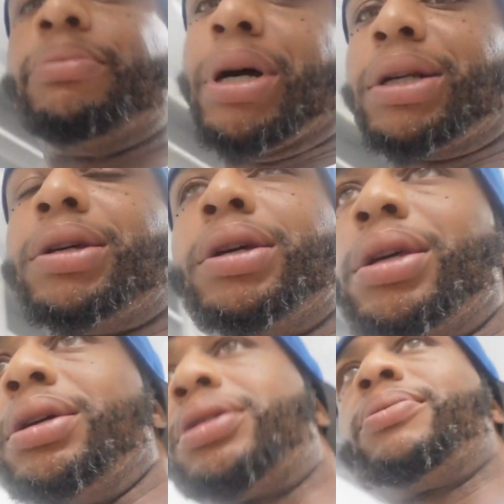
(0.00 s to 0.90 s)
Back to the
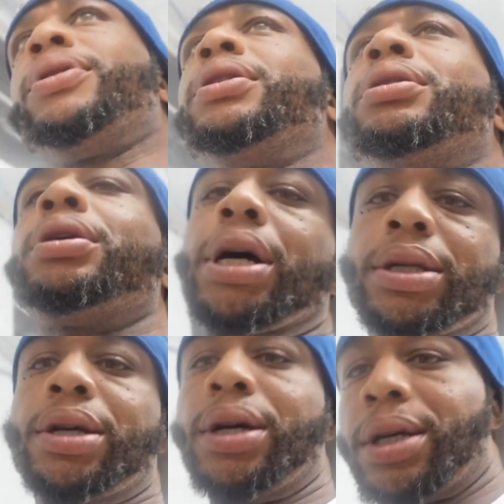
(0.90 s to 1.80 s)
kitchen, man.
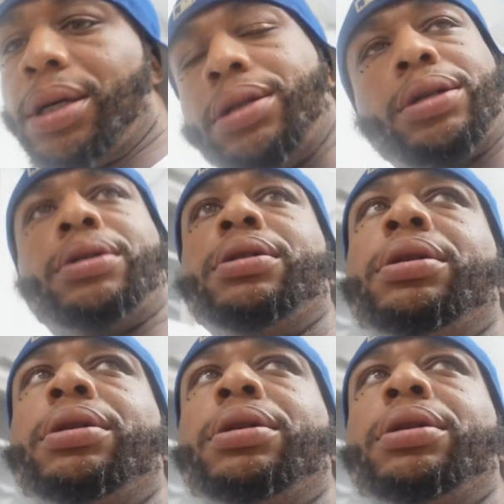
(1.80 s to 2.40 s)
Hot tire kitchen.